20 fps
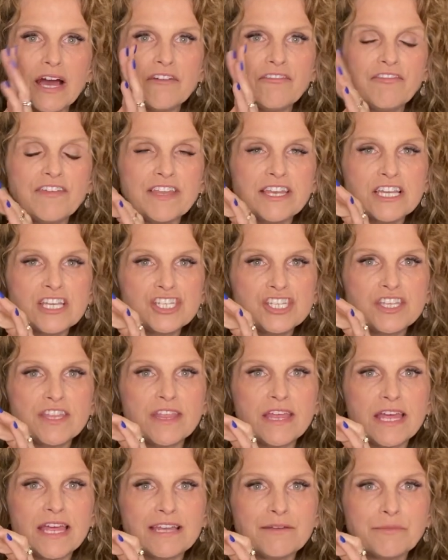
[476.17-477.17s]
finish
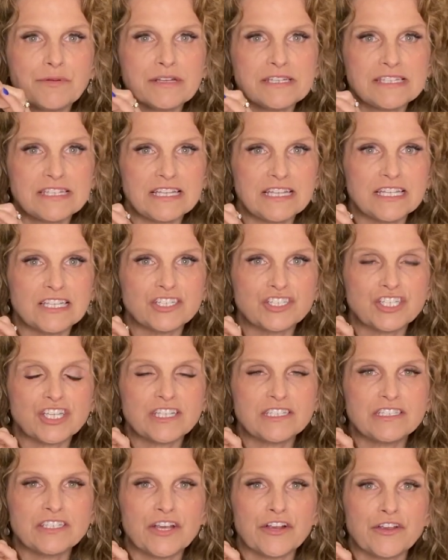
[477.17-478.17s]
that Priscilla and
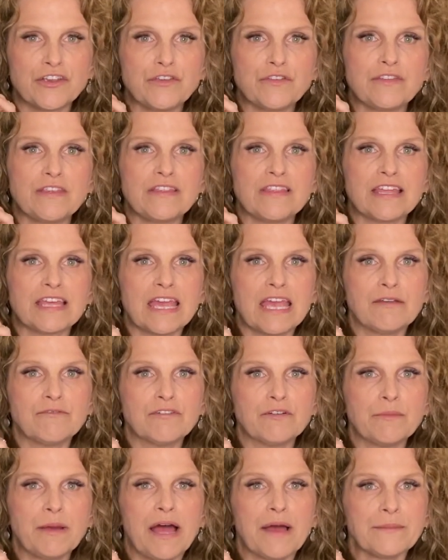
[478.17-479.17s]
Chelsea are using that came
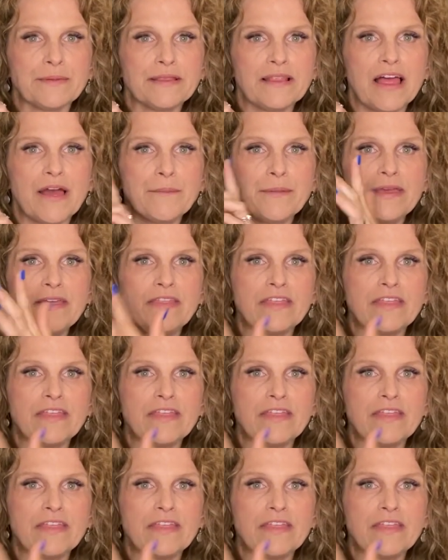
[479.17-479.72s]
from Hobby Lobby.